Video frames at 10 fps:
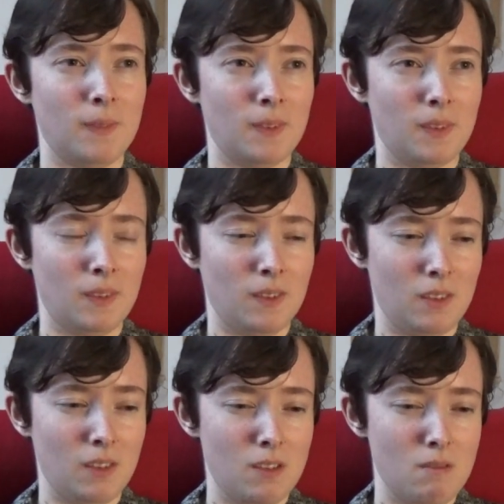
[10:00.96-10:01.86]

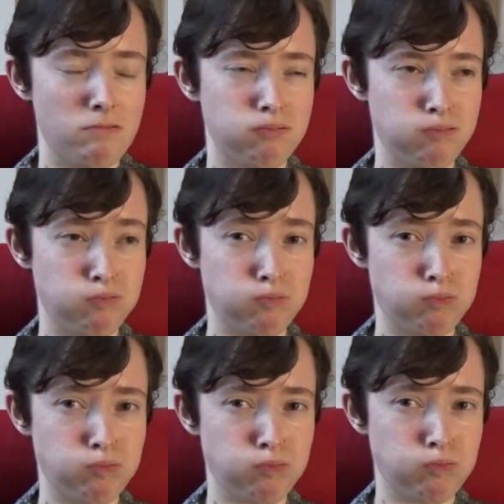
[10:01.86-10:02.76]

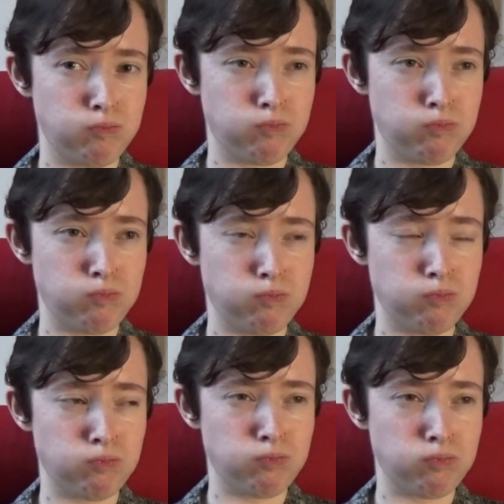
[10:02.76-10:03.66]

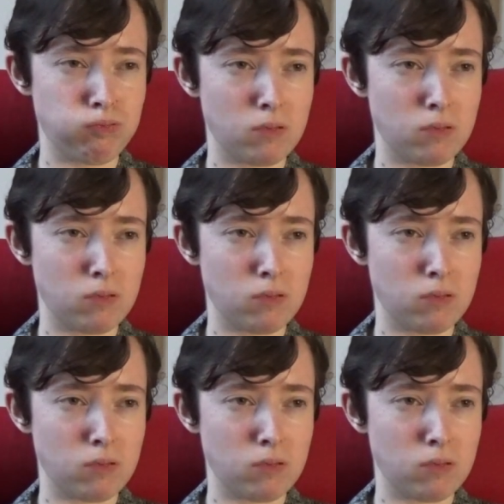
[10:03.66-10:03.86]
Nothing is said.